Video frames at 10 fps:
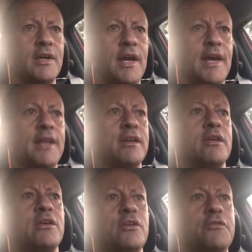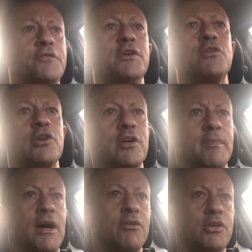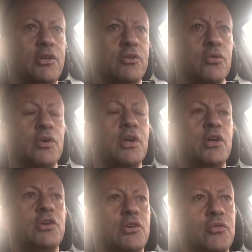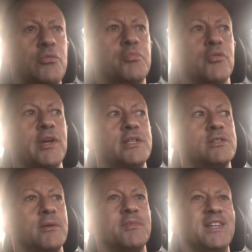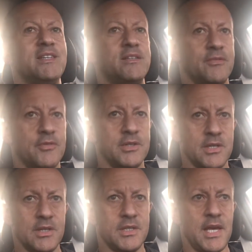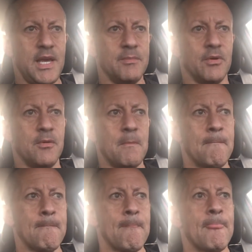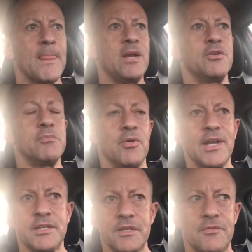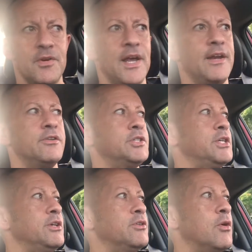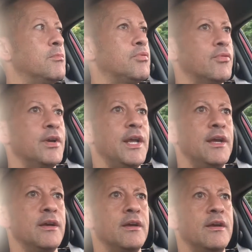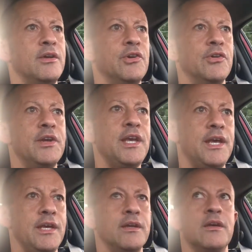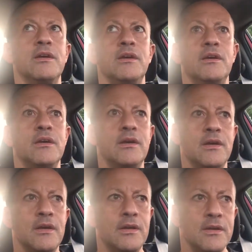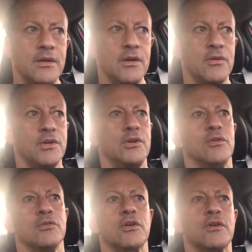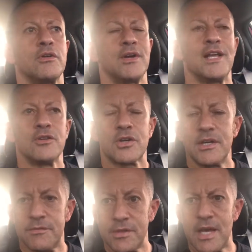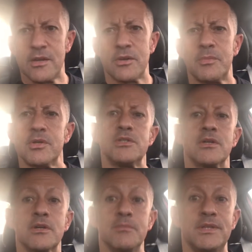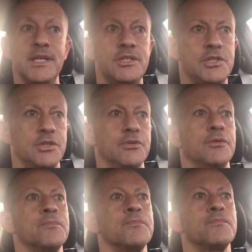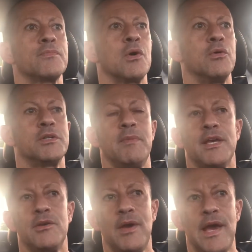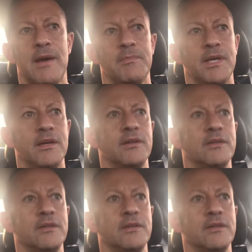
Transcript: and you feel good about you, you bring something different to the table. You know, you bring a different energy. You don't bring your need. You know, you don't look, you're not looking for that other person to complete you or to make you happy.